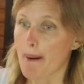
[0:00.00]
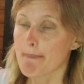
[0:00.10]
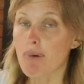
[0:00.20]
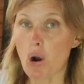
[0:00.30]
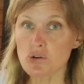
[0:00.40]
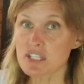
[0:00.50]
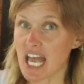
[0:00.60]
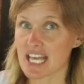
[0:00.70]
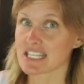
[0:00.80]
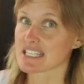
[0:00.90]
Most
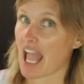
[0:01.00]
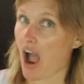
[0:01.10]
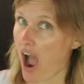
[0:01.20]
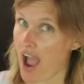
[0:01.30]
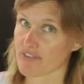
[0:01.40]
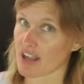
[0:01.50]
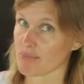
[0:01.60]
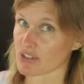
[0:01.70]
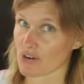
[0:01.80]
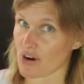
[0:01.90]
houses that I've
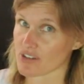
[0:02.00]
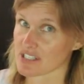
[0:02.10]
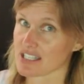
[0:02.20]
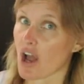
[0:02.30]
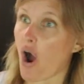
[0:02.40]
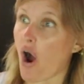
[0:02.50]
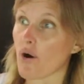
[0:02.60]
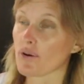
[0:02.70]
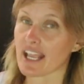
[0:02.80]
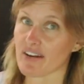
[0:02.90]
come across
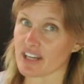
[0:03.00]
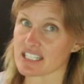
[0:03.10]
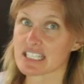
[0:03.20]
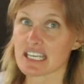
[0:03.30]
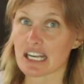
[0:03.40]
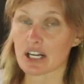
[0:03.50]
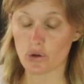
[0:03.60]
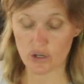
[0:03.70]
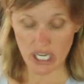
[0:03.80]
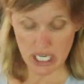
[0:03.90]
only have internet
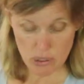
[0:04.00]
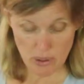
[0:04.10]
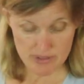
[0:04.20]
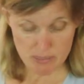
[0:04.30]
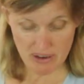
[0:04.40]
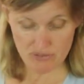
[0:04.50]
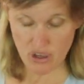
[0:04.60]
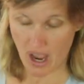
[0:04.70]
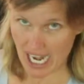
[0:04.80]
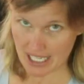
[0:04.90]
included, and you have to pay for
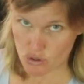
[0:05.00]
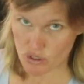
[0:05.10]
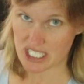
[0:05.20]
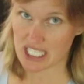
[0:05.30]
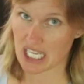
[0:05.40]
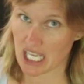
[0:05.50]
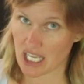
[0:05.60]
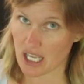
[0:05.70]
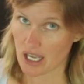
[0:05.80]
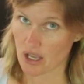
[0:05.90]
your electricity,